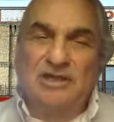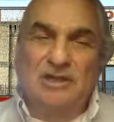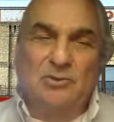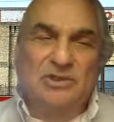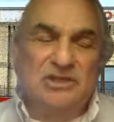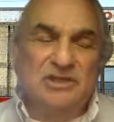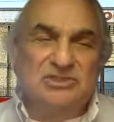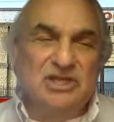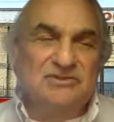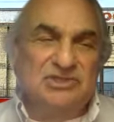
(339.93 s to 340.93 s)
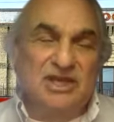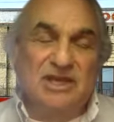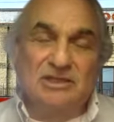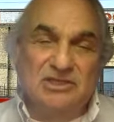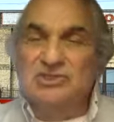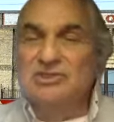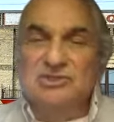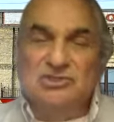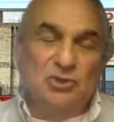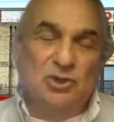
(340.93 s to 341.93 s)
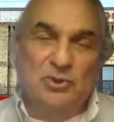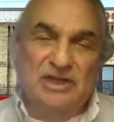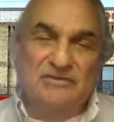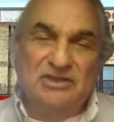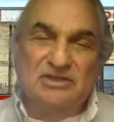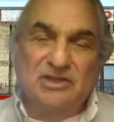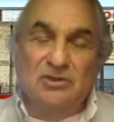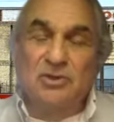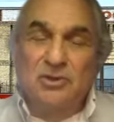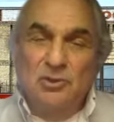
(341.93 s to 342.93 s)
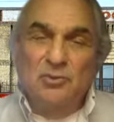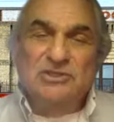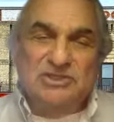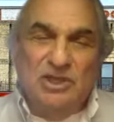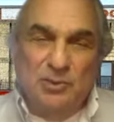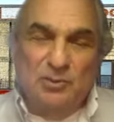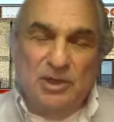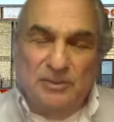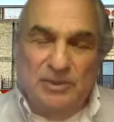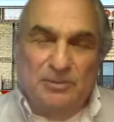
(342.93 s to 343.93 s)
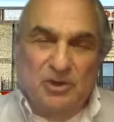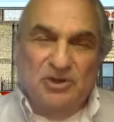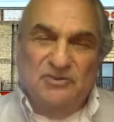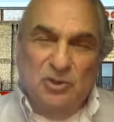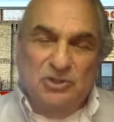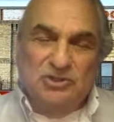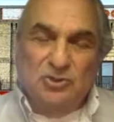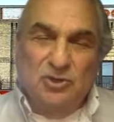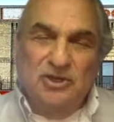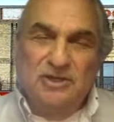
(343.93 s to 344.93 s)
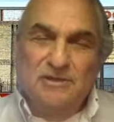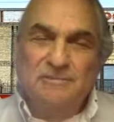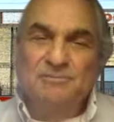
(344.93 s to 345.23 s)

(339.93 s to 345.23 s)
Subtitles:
And we, instead of saying, listen to the story we have to tell, we say we want to be part of your story.